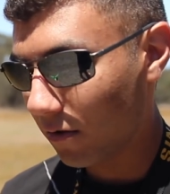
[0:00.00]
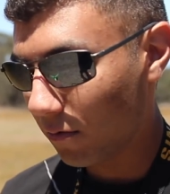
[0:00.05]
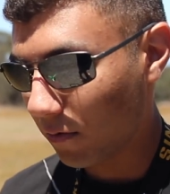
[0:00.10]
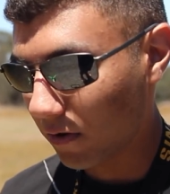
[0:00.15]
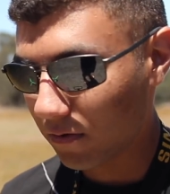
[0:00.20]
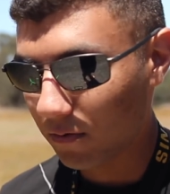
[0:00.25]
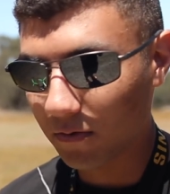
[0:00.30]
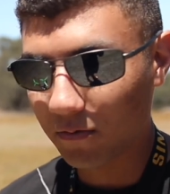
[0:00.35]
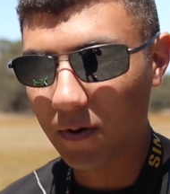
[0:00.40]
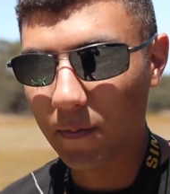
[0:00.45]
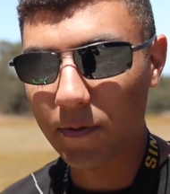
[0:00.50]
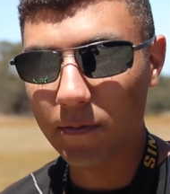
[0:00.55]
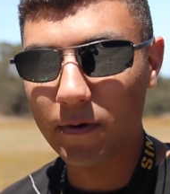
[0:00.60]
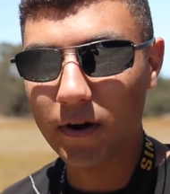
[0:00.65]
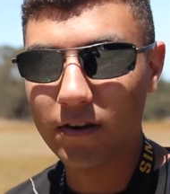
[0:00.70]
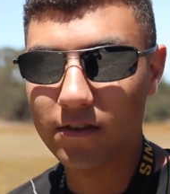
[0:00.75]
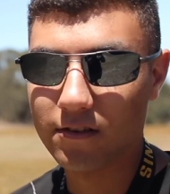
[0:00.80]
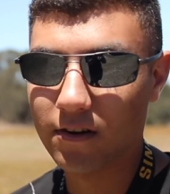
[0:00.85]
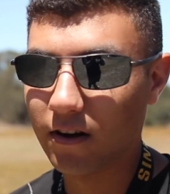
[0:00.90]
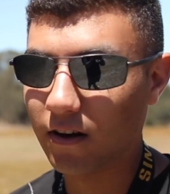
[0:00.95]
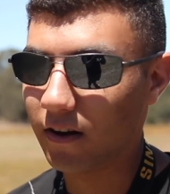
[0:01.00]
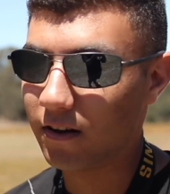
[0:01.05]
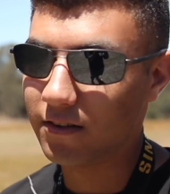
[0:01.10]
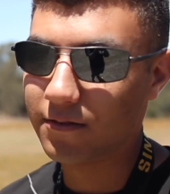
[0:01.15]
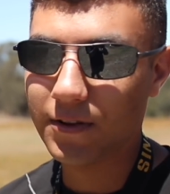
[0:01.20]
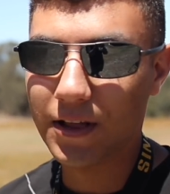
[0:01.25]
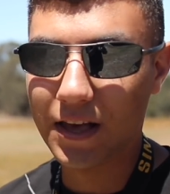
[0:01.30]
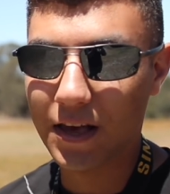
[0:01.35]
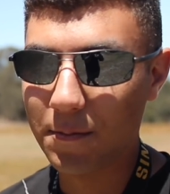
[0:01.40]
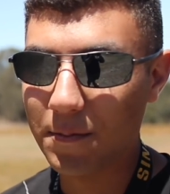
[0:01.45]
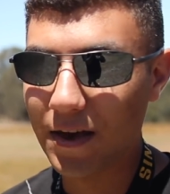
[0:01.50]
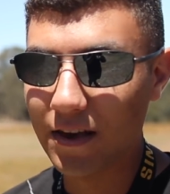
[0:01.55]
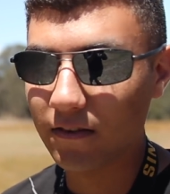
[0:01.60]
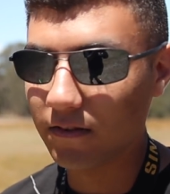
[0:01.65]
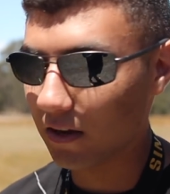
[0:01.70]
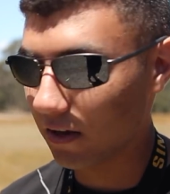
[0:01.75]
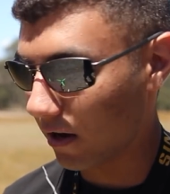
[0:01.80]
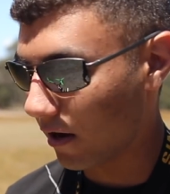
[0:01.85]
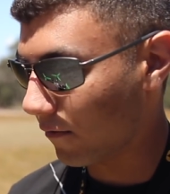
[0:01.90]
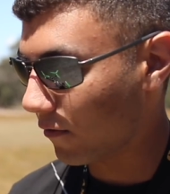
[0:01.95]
Once we swap the motors, oh, it's flying amazing.